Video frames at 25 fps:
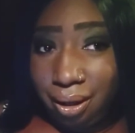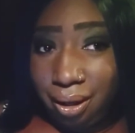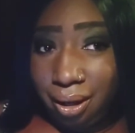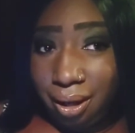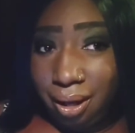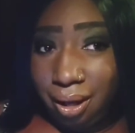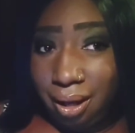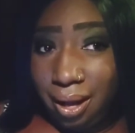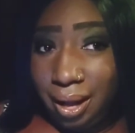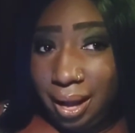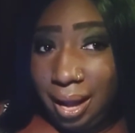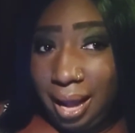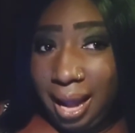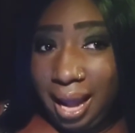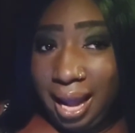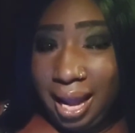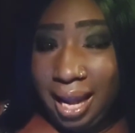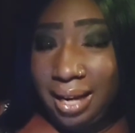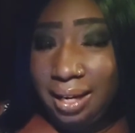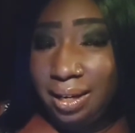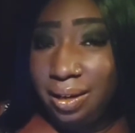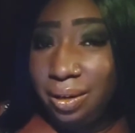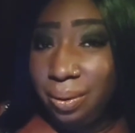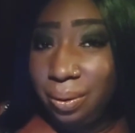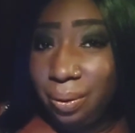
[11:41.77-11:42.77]
A
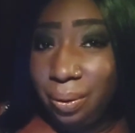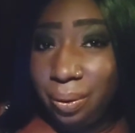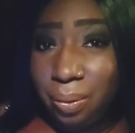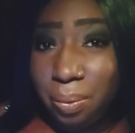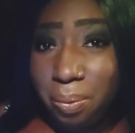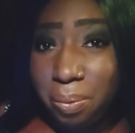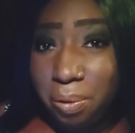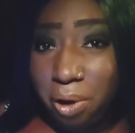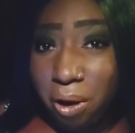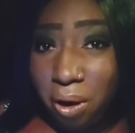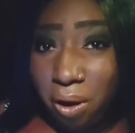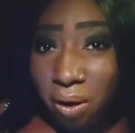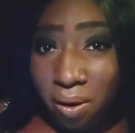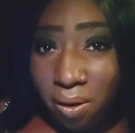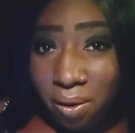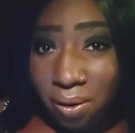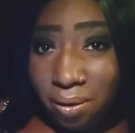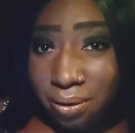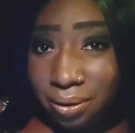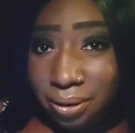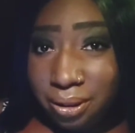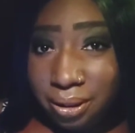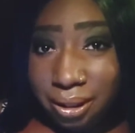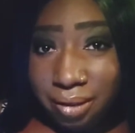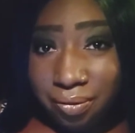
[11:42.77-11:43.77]
hate group
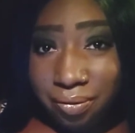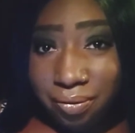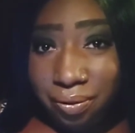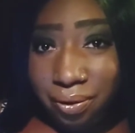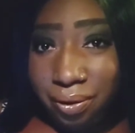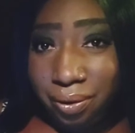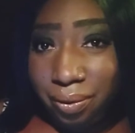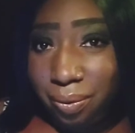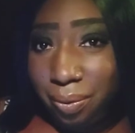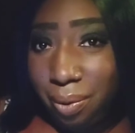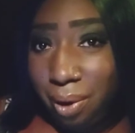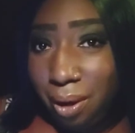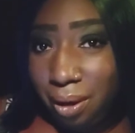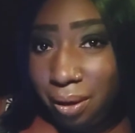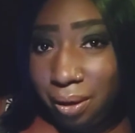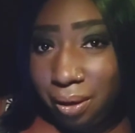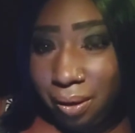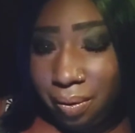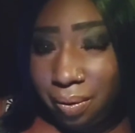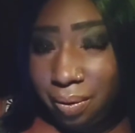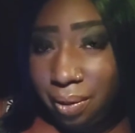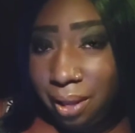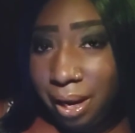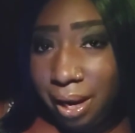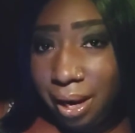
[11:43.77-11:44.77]
cult, if you want to
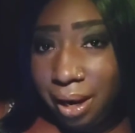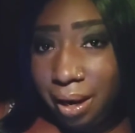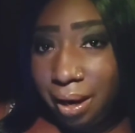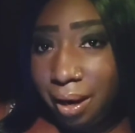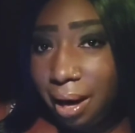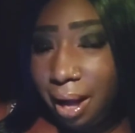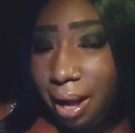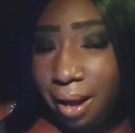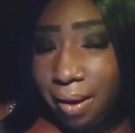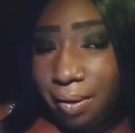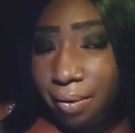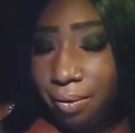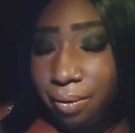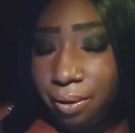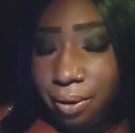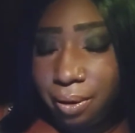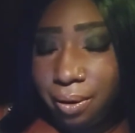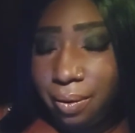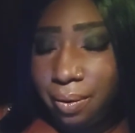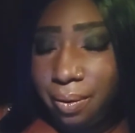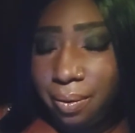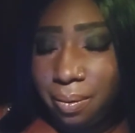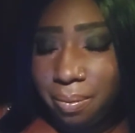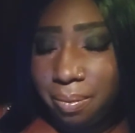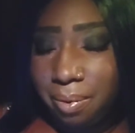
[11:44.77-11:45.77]
go there. I don't
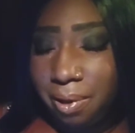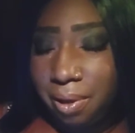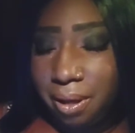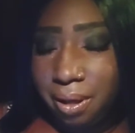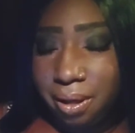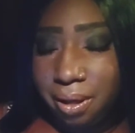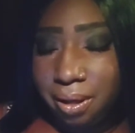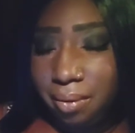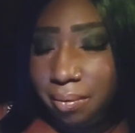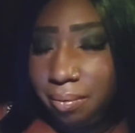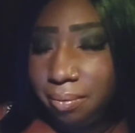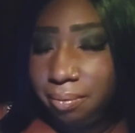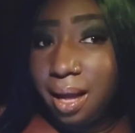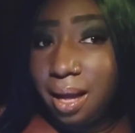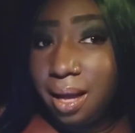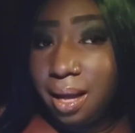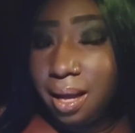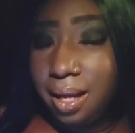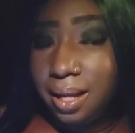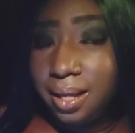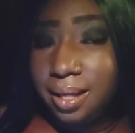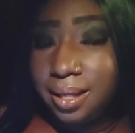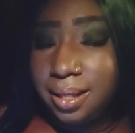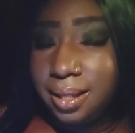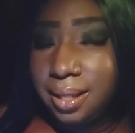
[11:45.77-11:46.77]
know, but
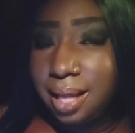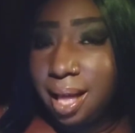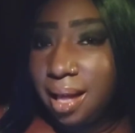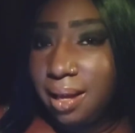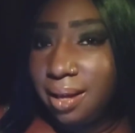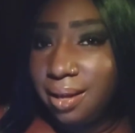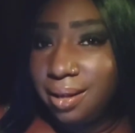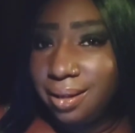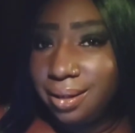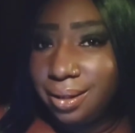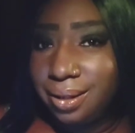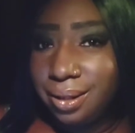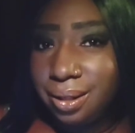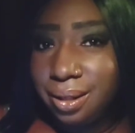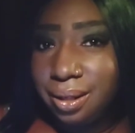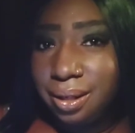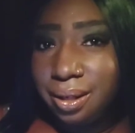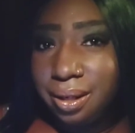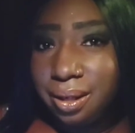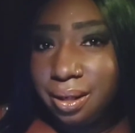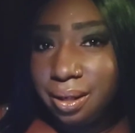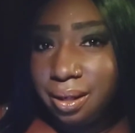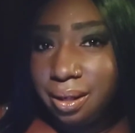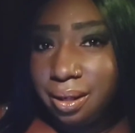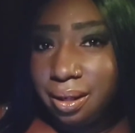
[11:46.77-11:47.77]
it sucks
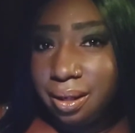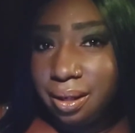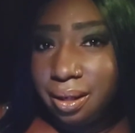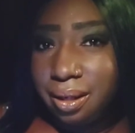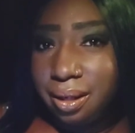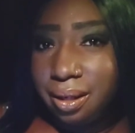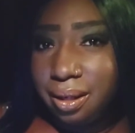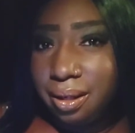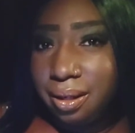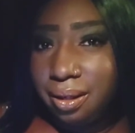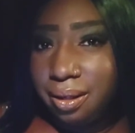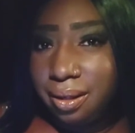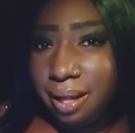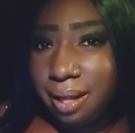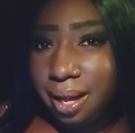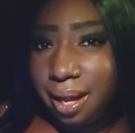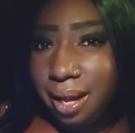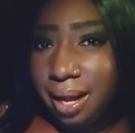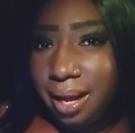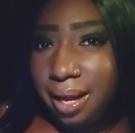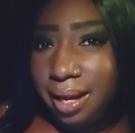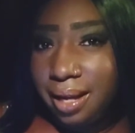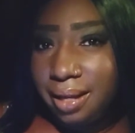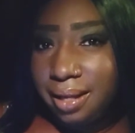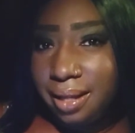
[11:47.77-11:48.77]

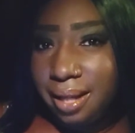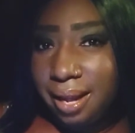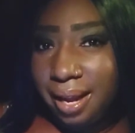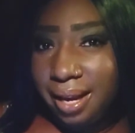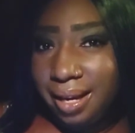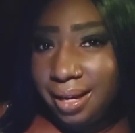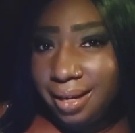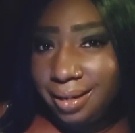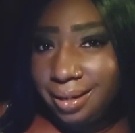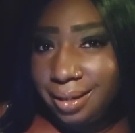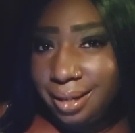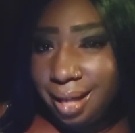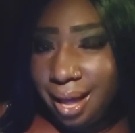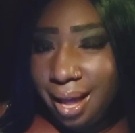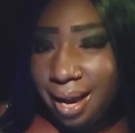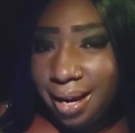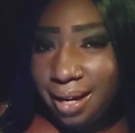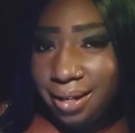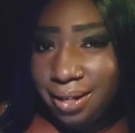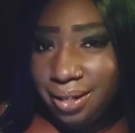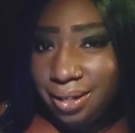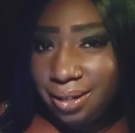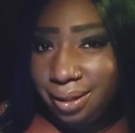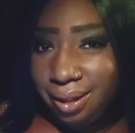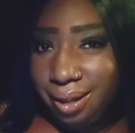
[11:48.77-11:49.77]
that they
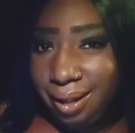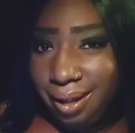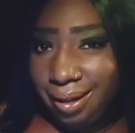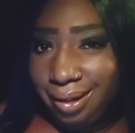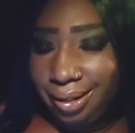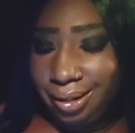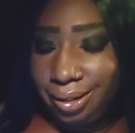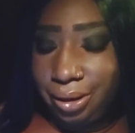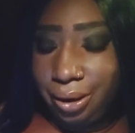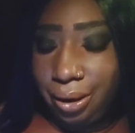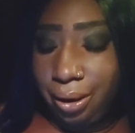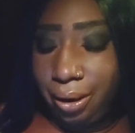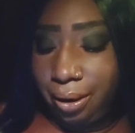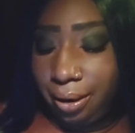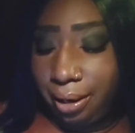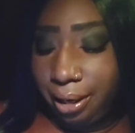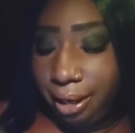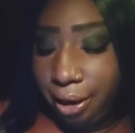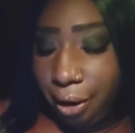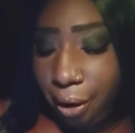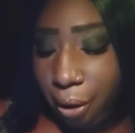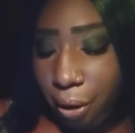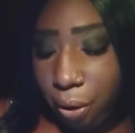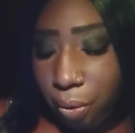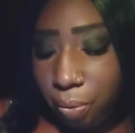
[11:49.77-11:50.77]
decided to like
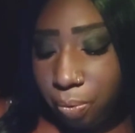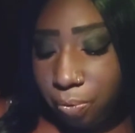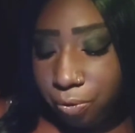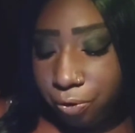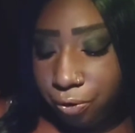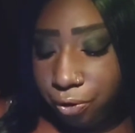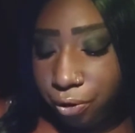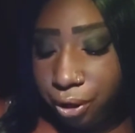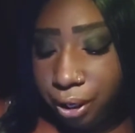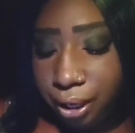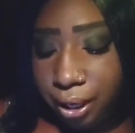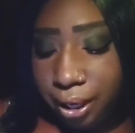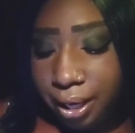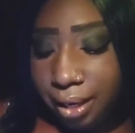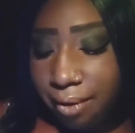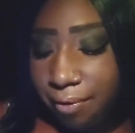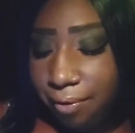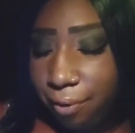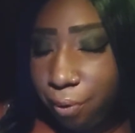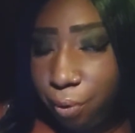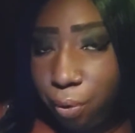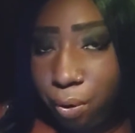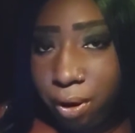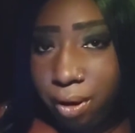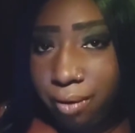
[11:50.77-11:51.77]
target Home Free
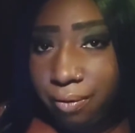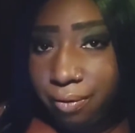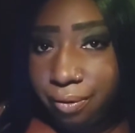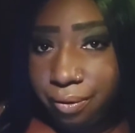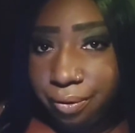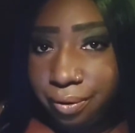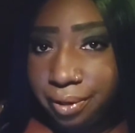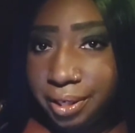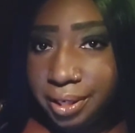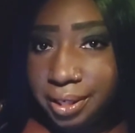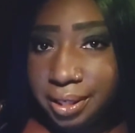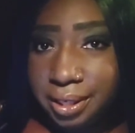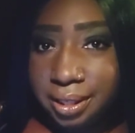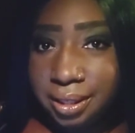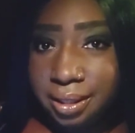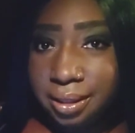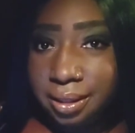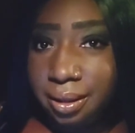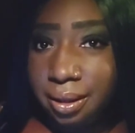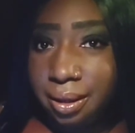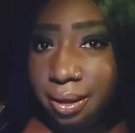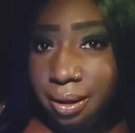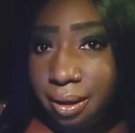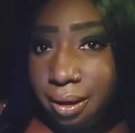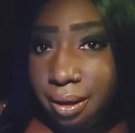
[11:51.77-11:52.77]
for whatever reason.